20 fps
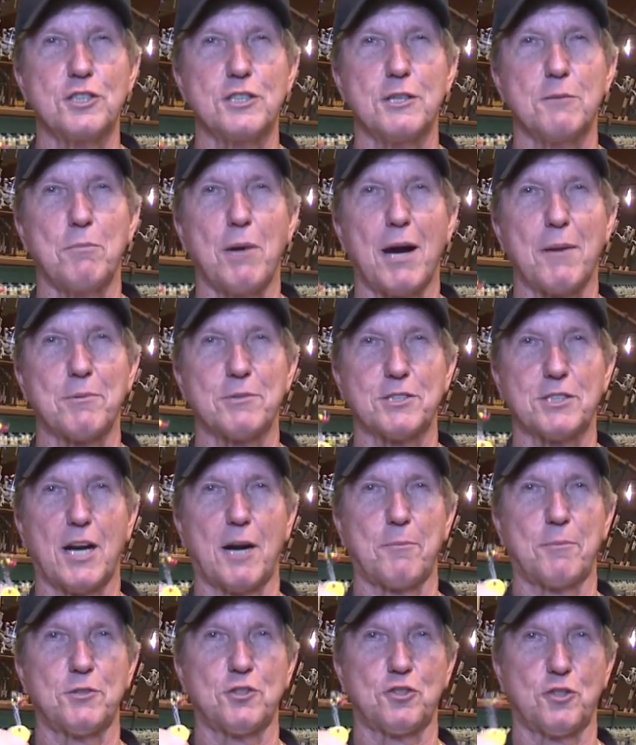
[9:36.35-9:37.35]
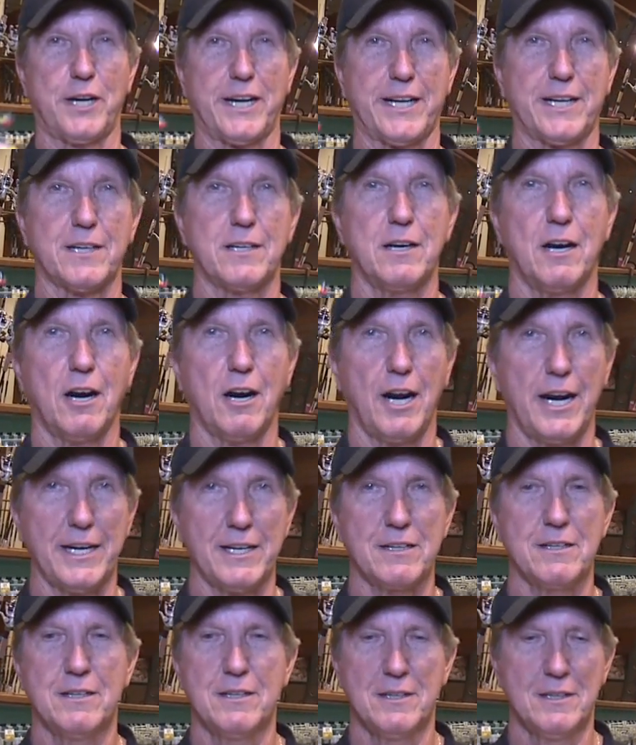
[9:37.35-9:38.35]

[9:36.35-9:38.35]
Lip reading: you the bobber stopper trick, all right?